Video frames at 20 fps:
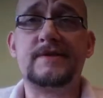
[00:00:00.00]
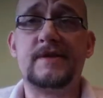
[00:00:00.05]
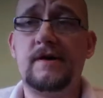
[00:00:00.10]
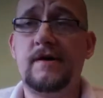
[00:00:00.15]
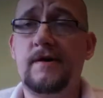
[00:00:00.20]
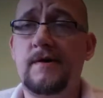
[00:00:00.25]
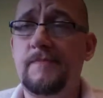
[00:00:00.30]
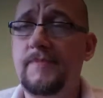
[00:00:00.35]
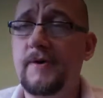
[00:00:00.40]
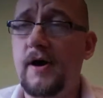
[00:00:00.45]

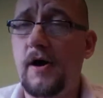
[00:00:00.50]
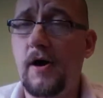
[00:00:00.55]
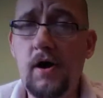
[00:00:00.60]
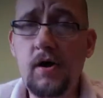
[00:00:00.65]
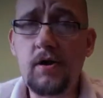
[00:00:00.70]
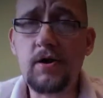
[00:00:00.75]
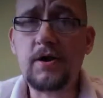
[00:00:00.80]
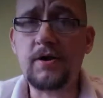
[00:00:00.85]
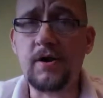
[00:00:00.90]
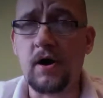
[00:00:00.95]
So,
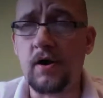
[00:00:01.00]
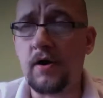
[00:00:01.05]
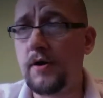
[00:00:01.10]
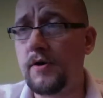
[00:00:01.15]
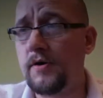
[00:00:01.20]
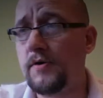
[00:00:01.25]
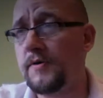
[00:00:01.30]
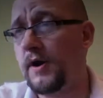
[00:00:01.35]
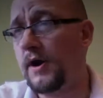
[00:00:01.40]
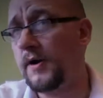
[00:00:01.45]
but all in
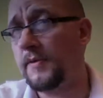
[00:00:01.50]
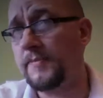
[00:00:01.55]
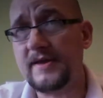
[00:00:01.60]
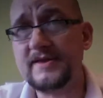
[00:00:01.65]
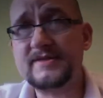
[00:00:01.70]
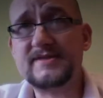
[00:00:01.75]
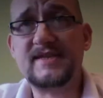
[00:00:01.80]
all,